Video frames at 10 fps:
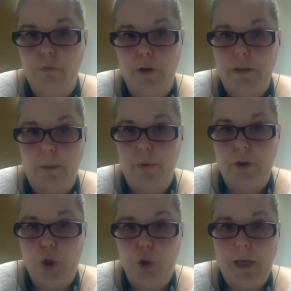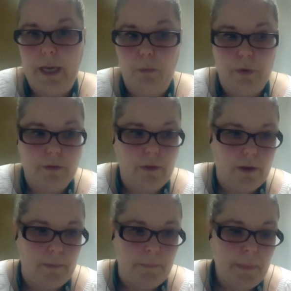for example, in the UK with
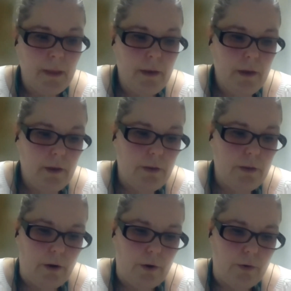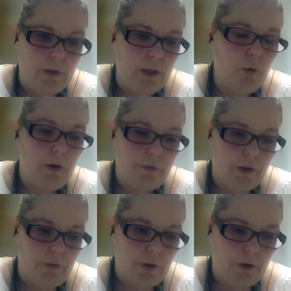the
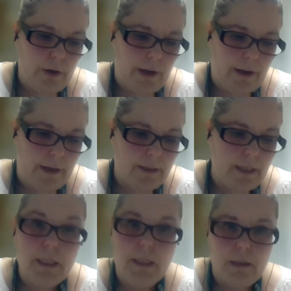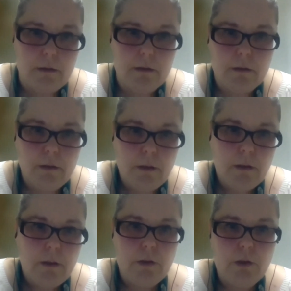equivalent of their SATs.
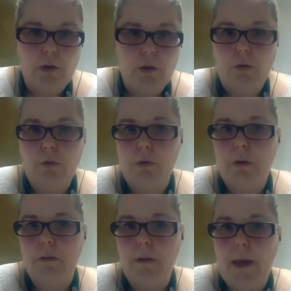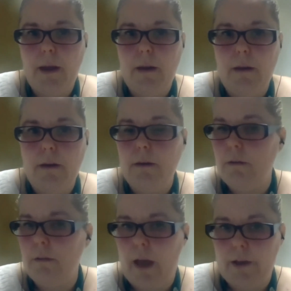So
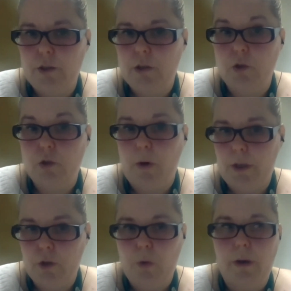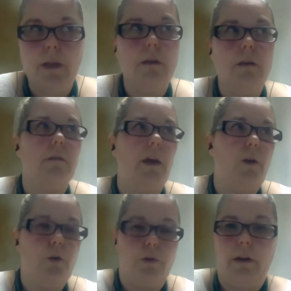they last in 2020, they
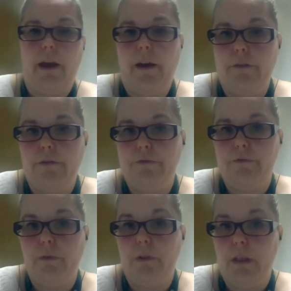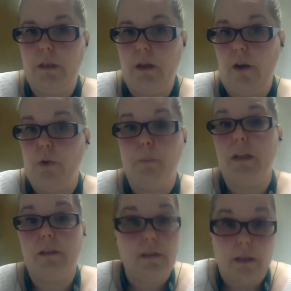couldn't have
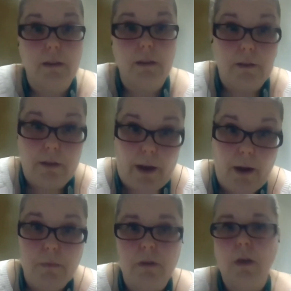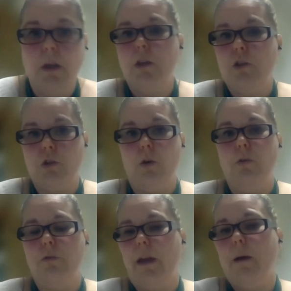everybody sit the exams.
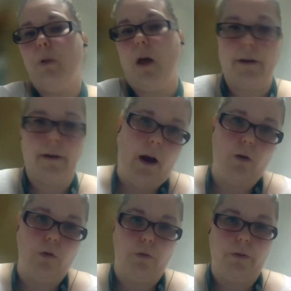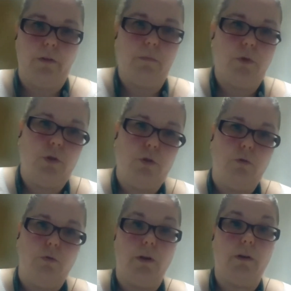So they applied an algorithm
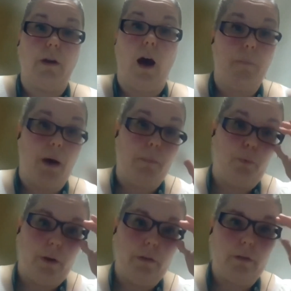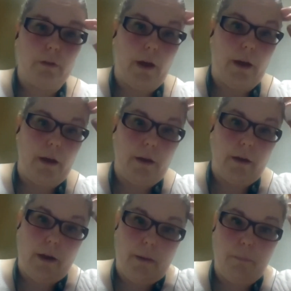to come up with
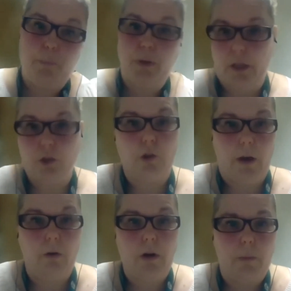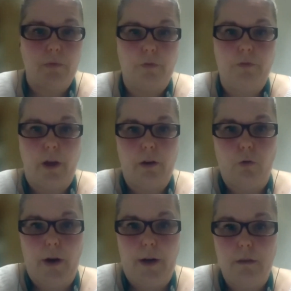a potential outcome of the final
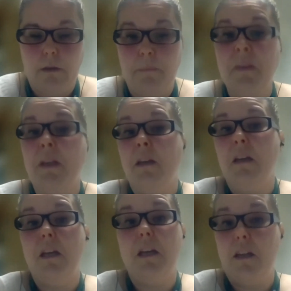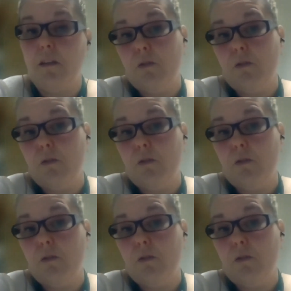grades. It